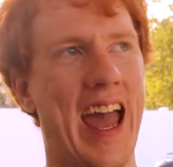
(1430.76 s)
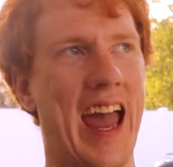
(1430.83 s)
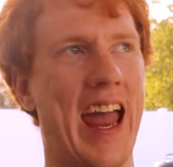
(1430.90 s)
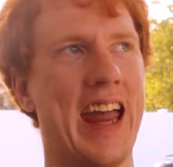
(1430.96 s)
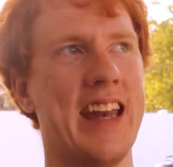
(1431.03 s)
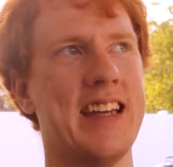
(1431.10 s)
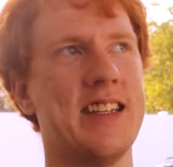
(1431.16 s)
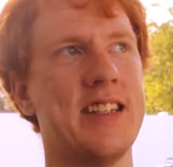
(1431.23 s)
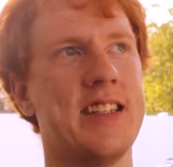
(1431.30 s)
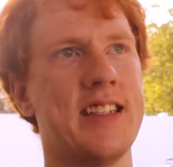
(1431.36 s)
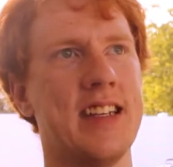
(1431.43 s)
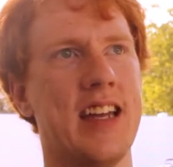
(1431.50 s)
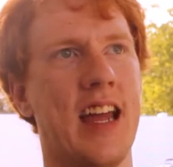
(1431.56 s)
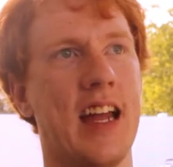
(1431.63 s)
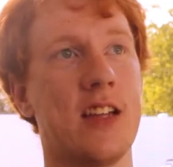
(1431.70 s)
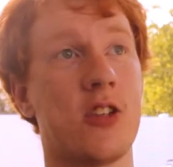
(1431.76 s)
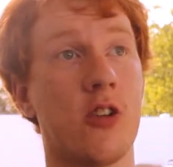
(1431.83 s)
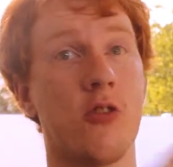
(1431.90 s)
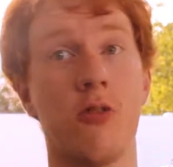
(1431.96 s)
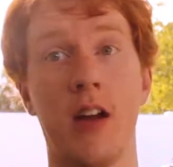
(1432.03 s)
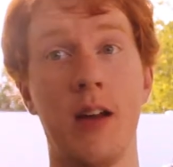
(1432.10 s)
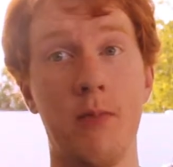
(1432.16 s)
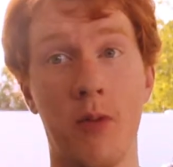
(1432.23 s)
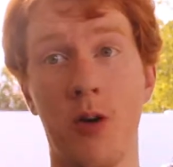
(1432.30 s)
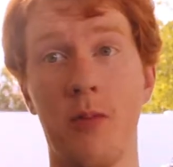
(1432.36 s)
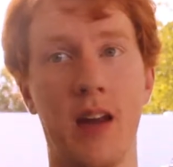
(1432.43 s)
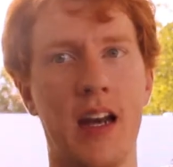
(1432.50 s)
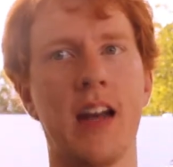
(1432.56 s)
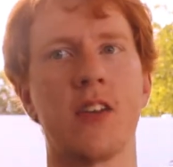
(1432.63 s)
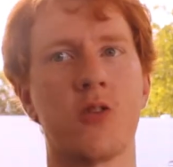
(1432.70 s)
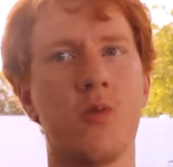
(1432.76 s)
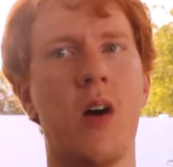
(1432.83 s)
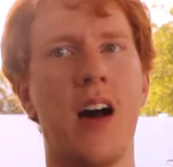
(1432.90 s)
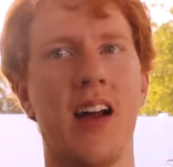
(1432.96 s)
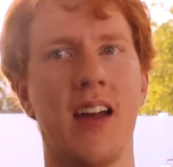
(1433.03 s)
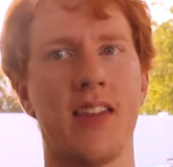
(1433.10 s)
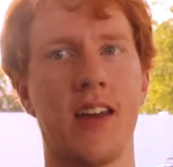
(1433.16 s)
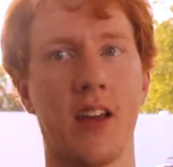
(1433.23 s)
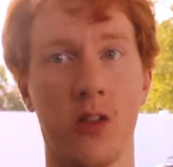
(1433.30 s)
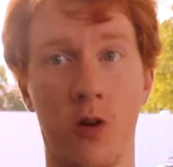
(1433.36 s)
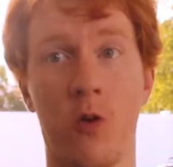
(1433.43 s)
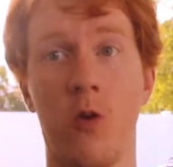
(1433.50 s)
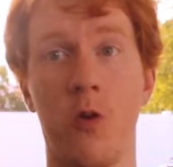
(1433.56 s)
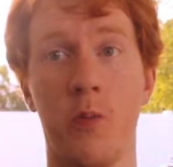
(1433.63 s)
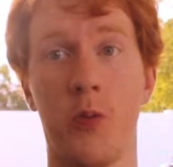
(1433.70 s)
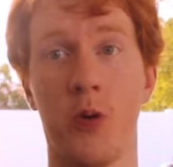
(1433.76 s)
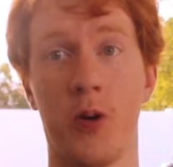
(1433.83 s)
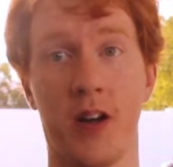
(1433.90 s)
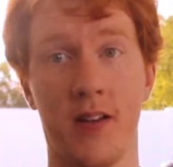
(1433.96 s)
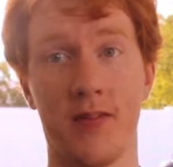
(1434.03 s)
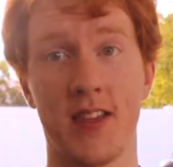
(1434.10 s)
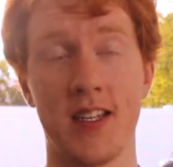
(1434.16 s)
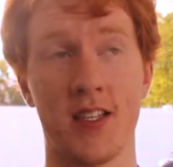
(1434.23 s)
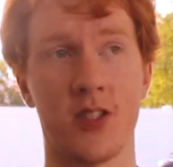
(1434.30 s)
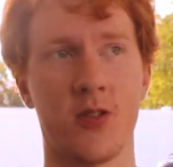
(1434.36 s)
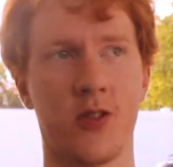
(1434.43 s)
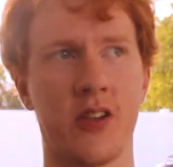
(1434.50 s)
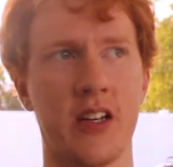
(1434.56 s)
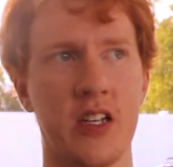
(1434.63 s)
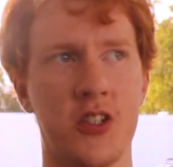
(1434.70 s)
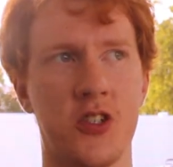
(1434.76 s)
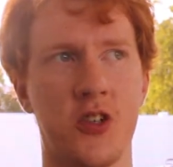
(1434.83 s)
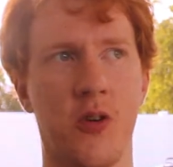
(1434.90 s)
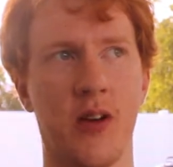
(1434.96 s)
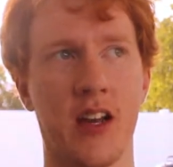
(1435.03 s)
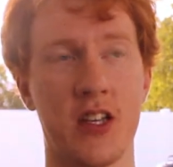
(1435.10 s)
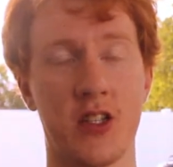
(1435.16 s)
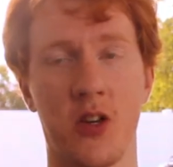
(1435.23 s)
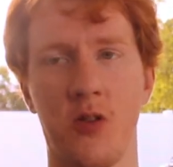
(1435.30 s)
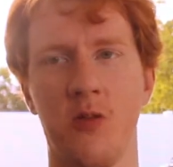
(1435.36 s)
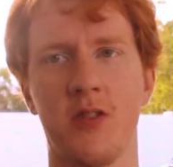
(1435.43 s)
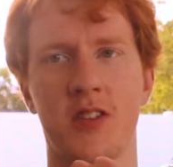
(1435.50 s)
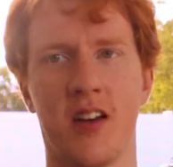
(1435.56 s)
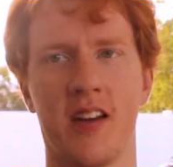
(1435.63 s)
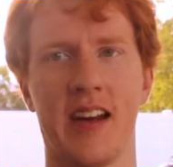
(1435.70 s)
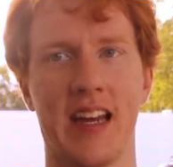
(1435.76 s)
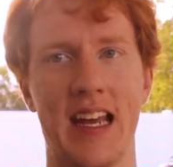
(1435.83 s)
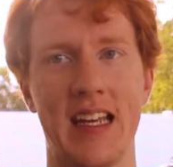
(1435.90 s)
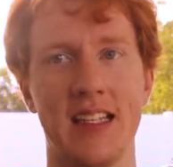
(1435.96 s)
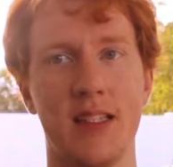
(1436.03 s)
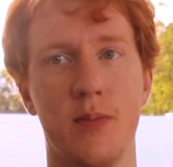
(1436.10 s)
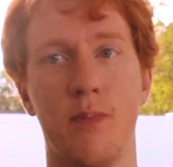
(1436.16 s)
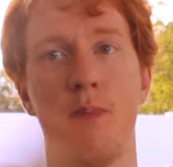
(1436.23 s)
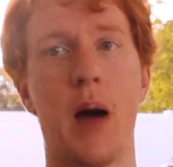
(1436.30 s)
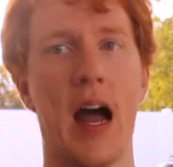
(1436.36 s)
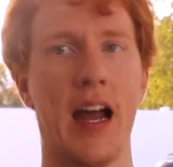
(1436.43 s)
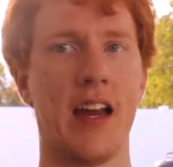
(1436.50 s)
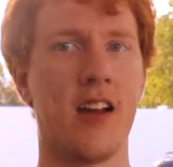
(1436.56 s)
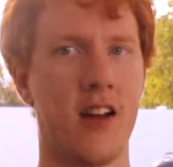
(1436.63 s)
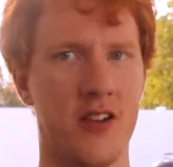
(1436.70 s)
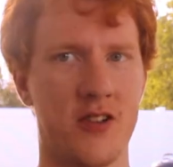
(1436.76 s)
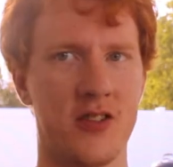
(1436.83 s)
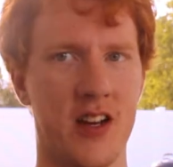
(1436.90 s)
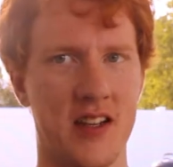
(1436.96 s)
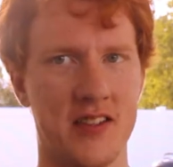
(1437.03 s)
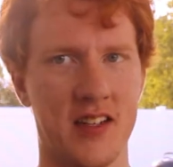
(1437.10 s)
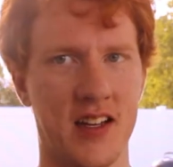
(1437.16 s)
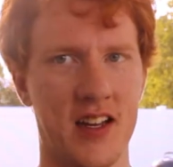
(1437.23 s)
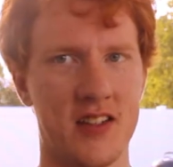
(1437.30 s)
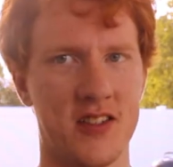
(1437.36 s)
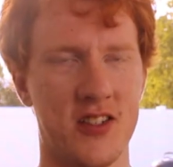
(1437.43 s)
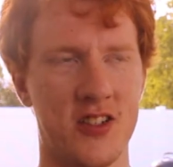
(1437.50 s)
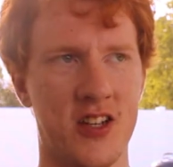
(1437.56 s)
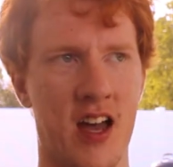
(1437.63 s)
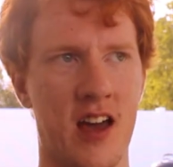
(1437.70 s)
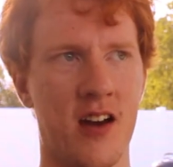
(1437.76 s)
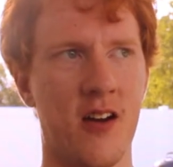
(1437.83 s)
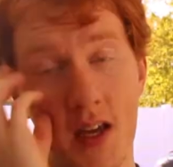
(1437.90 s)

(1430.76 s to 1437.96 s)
And it's a great moment, and it's why I think the whole point of this story is showing us who Sonic is by contrasting us to Shadow.